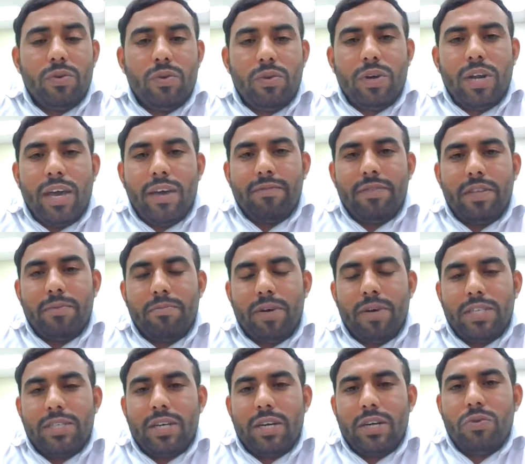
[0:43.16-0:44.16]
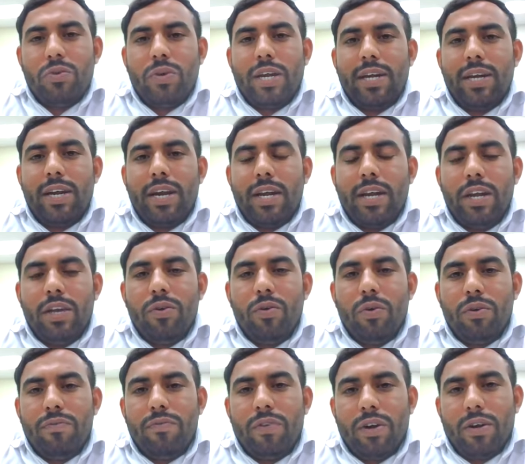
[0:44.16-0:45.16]
don't have the master, you can directly
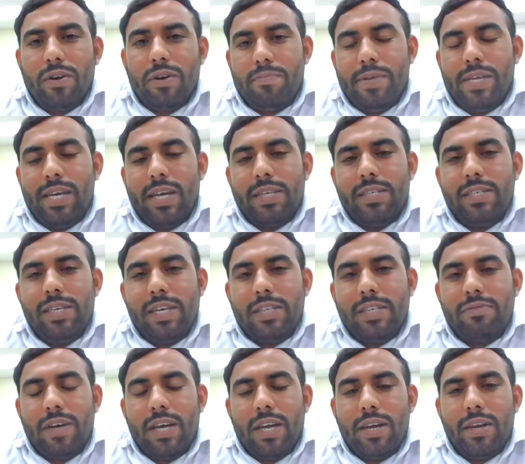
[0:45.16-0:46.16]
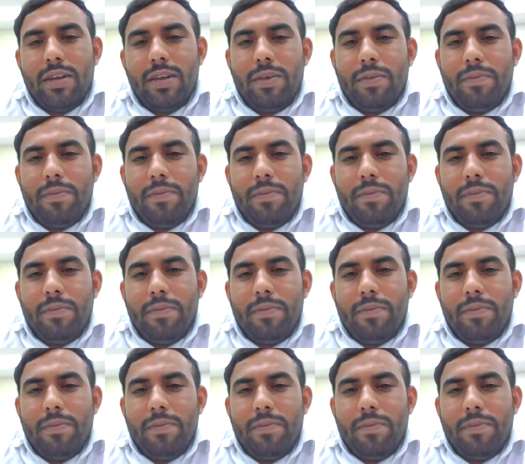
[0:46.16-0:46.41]
go for PhD as well.